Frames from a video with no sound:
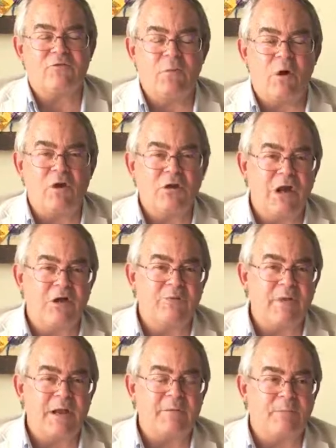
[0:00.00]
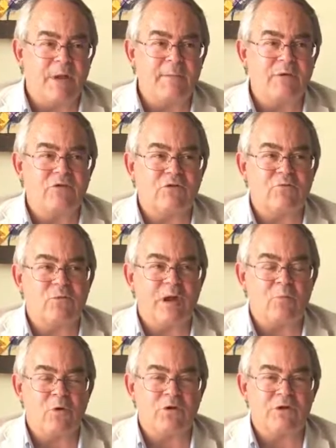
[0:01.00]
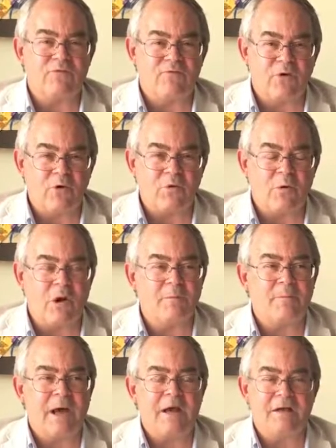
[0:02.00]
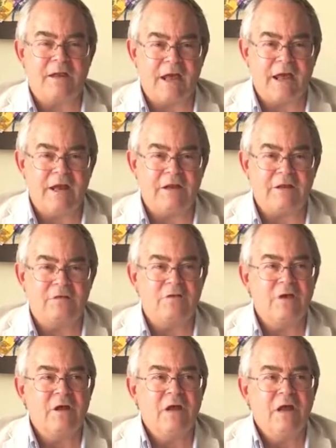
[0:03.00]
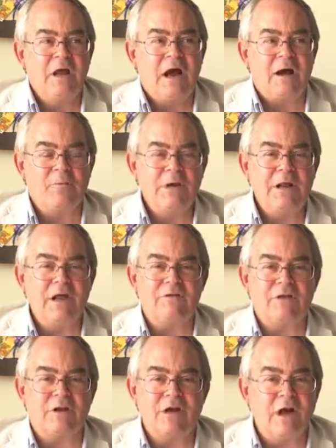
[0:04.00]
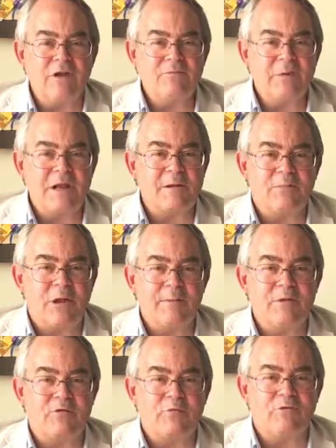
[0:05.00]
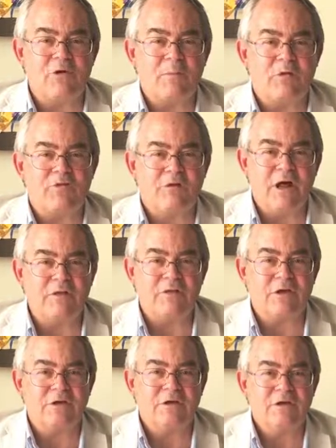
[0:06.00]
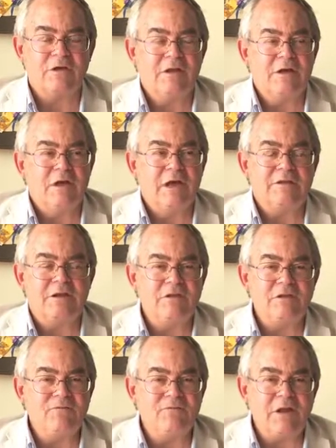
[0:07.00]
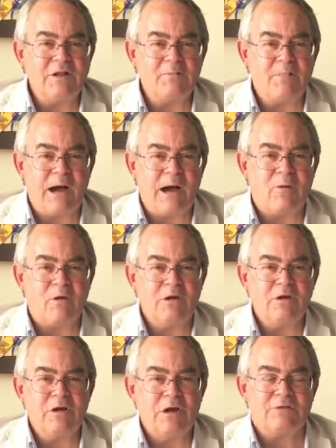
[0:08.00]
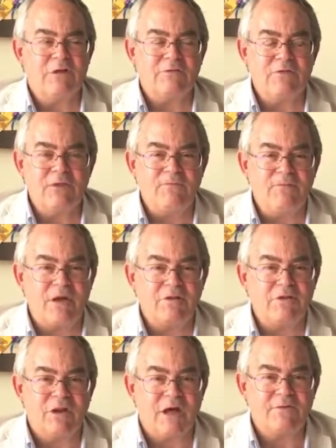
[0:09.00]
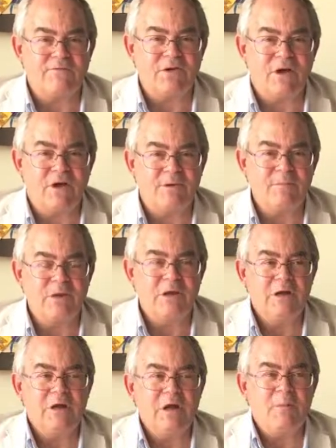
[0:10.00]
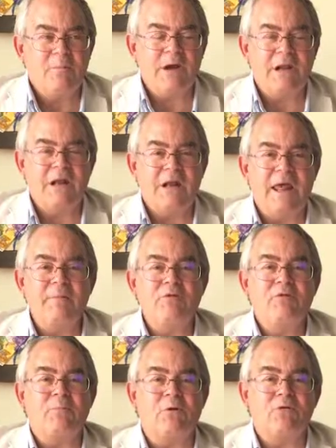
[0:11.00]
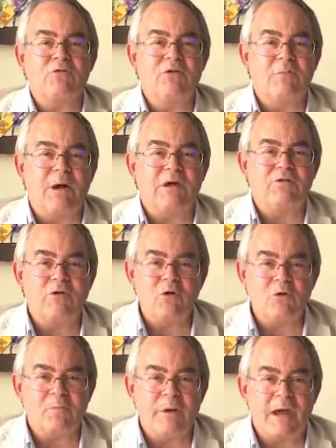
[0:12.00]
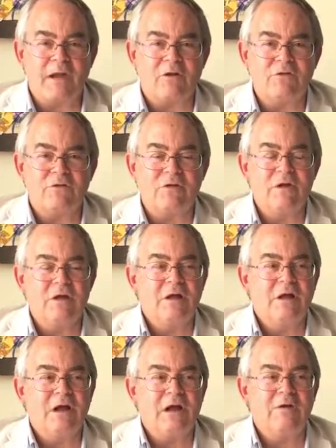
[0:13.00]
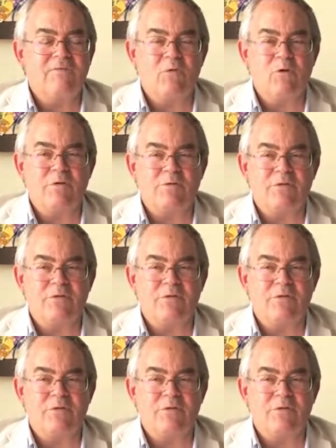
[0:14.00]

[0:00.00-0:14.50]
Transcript: small cosmetic blemishes when I worked at Photowatt back in the 80s, I realized that a cosmetic blemish was almost nothing. It doesn't affect the power, it doesn't affect the lifetime, but it enables a person to buy solar panels for